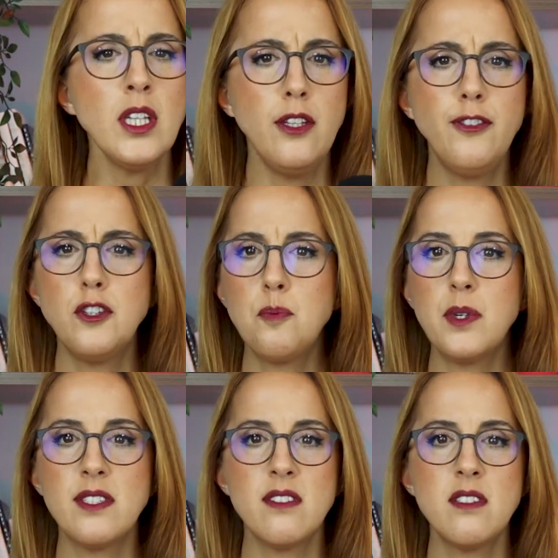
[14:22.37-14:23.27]
If it's
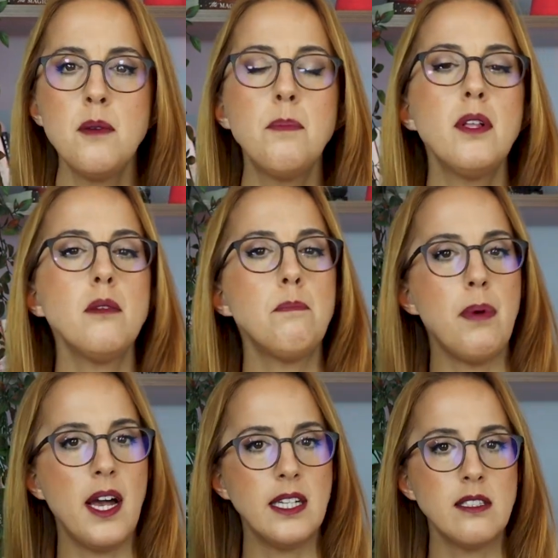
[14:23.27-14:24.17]
present simple,
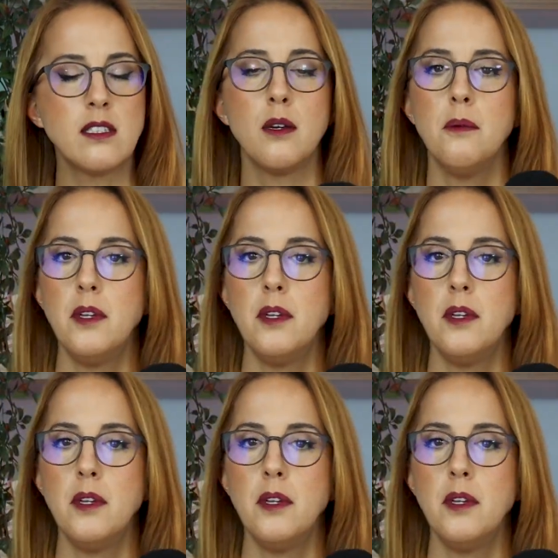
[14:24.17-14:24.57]
past.